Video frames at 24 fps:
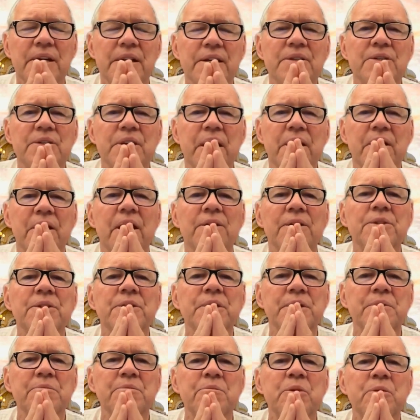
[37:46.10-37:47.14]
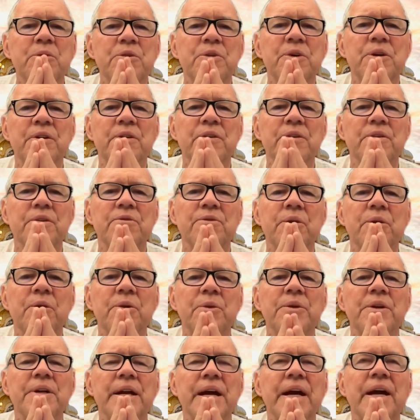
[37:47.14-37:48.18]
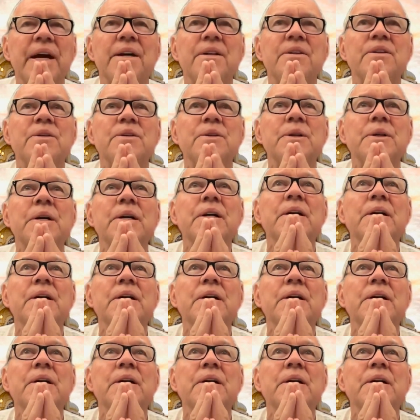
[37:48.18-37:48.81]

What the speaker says: he's got Anjali Mudra, folded hands,